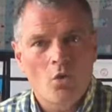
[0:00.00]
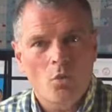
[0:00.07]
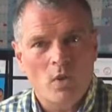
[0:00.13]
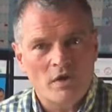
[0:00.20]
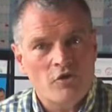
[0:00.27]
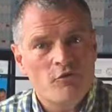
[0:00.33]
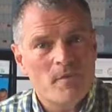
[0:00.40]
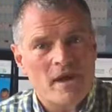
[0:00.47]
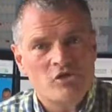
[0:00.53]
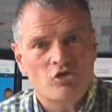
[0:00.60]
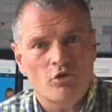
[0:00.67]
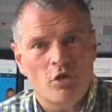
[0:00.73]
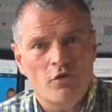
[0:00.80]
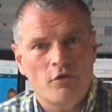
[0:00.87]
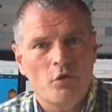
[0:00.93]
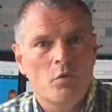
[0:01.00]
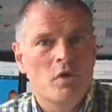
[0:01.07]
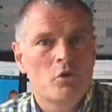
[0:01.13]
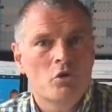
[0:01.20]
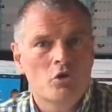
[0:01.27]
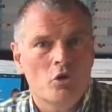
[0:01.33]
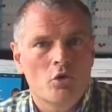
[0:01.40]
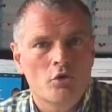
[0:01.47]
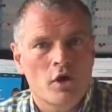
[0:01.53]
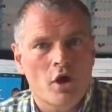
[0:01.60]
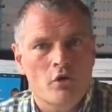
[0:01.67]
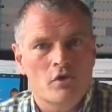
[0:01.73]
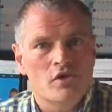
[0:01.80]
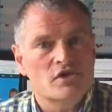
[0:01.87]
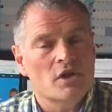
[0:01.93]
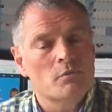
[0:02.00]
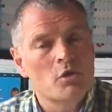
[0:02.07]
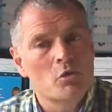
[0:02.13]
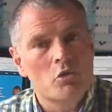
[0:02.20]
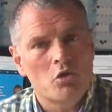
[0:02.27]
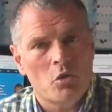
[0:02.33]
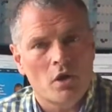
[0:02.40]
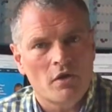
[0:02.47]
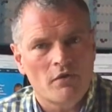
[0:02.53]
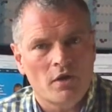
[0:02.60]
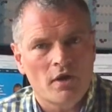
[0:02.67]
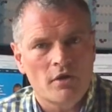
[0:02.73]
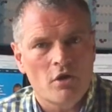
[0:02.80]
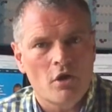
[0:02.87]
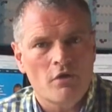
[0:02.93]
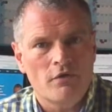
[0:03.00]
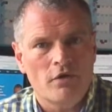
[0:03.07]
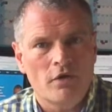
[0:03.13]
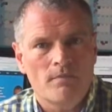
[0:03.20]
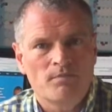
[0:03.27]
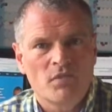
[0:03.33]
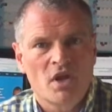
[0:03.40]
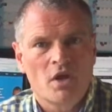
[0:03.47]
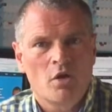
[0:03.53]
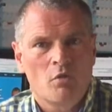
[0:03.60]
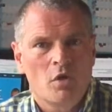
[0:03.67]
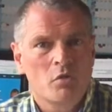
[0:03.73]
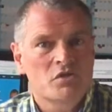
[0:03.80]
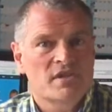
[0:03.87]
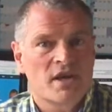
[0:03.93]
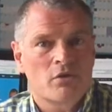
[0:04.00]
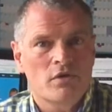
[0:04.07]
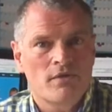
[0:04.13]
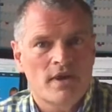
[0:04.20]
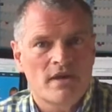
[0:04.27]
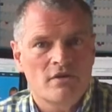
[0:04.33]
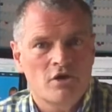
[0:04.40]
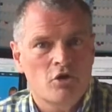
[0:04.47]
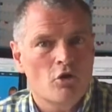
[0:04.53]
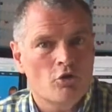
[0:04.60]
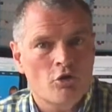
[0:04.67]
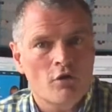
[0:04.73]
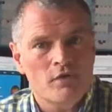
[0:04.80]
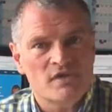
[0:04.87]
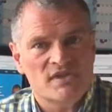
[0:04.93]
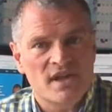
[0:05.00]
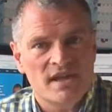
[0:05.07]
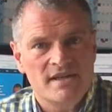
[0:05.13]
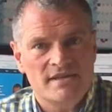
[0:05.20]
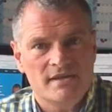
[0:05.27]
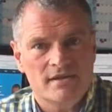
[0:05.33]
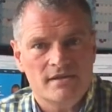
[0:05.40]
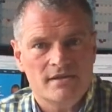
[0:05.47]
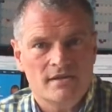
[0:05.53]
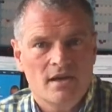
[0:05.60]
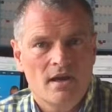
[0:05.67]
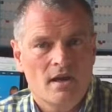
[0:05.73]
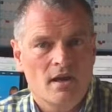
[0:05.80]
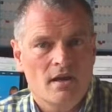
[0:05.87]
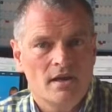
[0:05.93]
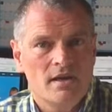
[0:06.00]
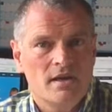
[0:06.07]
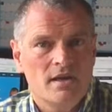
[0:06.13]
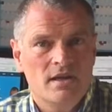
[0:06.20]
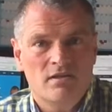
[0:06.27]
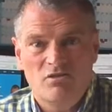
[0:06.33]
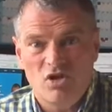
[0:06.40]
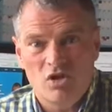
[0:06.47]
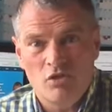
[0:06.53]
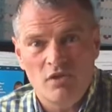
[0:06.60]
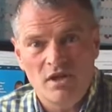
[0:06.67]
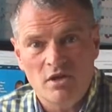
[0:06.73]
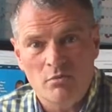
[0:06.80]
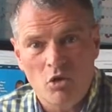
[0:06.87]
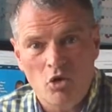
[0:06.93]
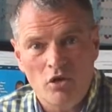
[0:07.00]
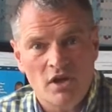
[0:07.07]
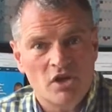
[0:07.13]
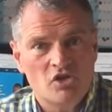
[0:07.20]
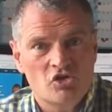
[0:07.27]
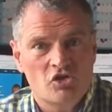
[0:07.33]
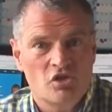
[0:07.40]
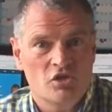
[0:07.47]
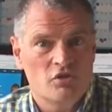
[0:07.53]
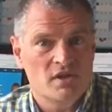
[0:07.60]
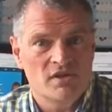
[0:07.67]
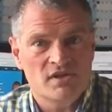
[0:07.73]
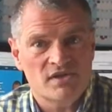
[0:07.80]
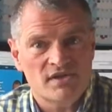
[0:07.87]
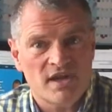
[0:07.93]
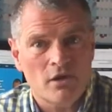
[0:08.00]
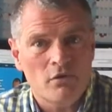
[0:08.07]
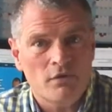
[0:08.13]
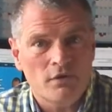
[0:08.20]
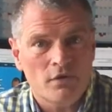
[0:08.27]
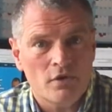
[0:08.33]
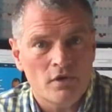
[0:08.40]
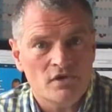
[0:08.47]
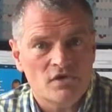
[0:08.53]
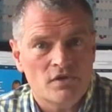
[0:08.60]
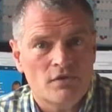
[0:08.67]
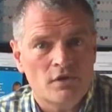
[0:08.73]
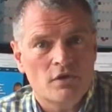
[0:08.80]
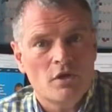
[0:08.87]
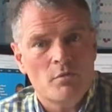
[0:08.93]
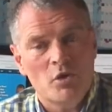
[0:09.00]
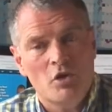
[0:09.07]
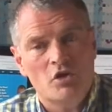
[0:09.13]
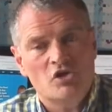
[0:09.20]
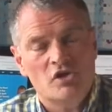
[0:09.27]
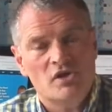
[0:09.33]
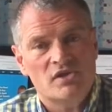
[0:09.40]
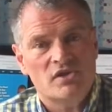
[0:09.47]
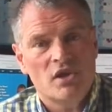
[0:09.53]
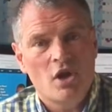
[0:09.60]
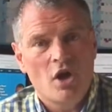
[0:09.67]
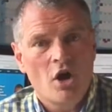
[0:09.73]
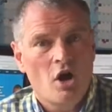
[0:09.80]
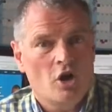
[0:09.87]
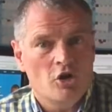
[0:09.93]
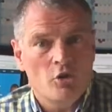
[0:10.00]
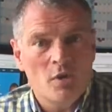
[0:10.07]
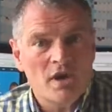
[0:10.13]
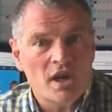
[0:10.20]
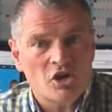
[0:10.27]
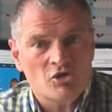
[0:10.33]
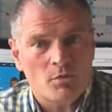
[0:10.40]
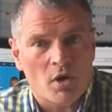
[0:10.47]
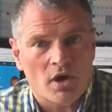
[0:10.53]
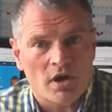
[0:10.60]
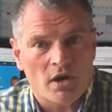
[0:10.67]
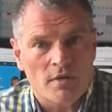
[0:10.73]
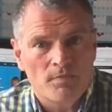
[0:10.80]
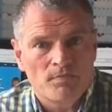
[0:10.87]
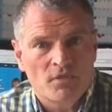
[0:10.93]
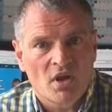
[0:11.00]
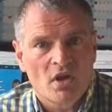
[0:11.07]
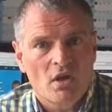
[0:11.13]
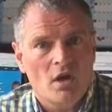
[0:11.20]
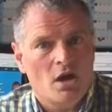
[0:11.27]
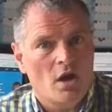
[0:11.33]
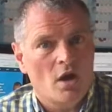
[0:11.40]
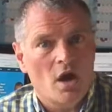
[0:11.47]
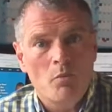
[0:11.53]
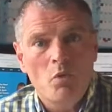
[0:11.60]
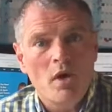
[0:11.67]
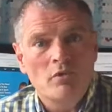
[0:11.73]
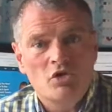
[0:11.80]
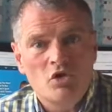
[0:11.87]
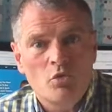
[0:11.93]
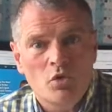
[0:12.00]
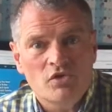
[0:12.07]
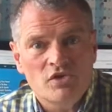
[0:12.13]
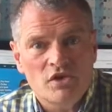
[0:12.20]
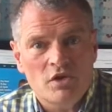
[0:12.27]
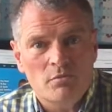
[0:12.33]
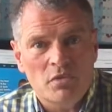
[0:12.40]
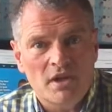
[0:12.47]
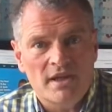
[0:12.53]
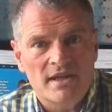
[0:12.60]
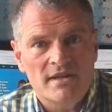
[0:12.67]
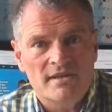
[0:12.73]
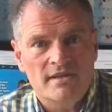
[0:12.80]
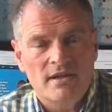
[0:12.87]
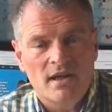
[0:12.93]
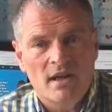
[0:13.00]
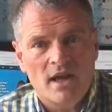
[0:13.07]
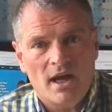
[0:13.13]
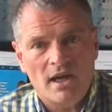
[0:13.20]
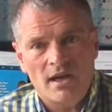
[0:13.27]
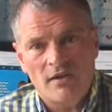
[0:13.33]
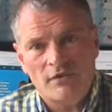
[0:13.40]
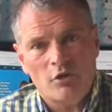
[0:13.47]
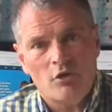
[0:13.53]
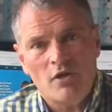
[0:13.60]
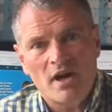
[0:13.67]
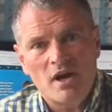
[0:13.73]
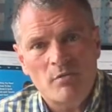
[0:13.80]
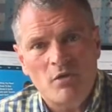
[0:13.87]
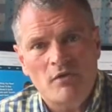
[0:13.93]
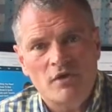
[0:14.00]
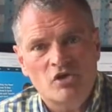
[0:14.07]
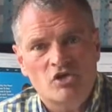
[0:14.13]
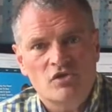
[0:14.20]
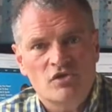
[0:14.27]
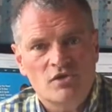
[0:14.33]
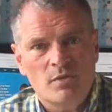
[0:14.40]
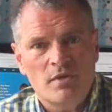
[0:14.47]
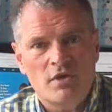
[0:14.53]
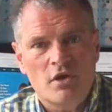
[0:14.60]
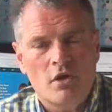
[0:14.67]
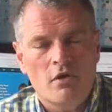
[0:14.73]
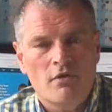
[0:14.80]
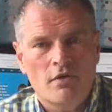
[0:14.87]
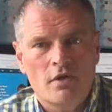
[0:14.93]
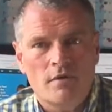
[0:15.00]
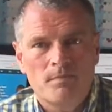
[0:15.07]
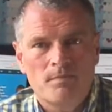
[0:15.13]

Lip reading: When you've made your offer, we will call the owners and we will qualify the offer. We will tell the vendor your offer status, i.e., do you need a mortgage? Do you need to sell first to fund the purchase? Are you a cash buyer? And when do you want to complete? And if there are any provisions with the offer.